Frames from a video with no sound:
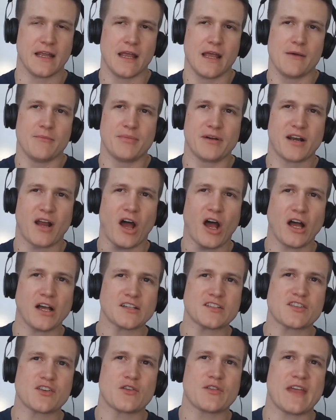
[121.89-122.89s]
but
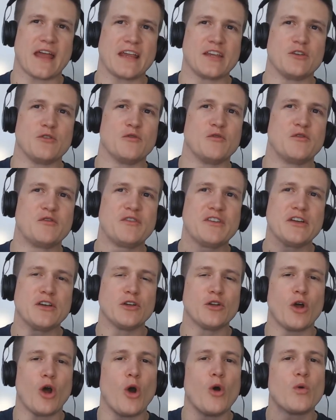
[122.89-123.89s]
also that you
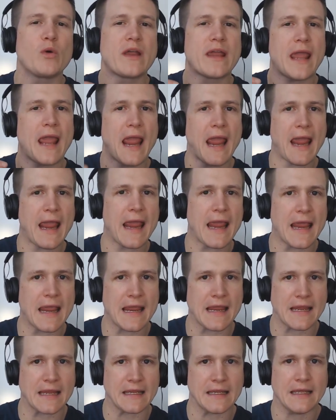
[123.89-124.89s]
feel
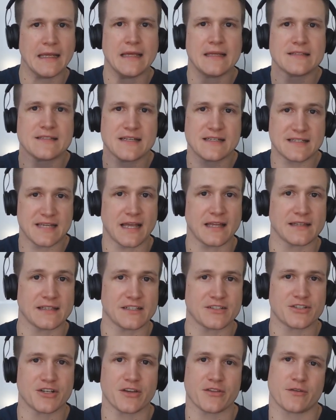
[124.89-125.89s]
okay to tell
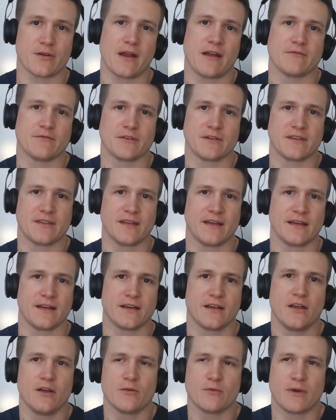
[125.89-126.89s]
each other everything,
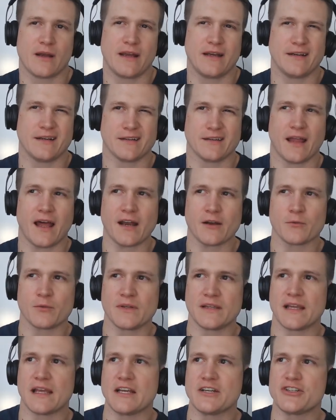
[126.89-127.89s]
right? In a lot of
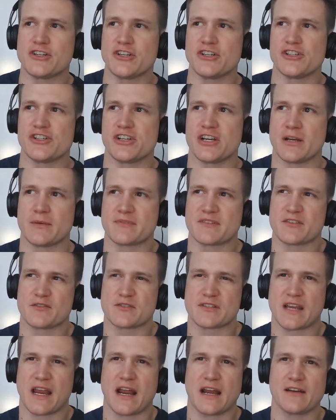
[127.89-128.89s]
relationships,
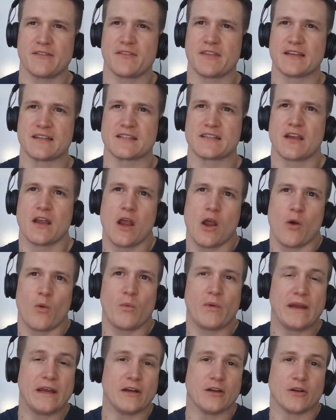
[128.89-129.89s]
there's kind of this
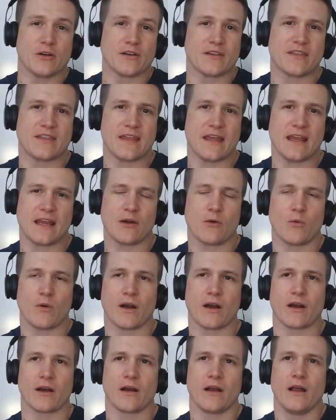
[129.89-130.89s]
weird thing where,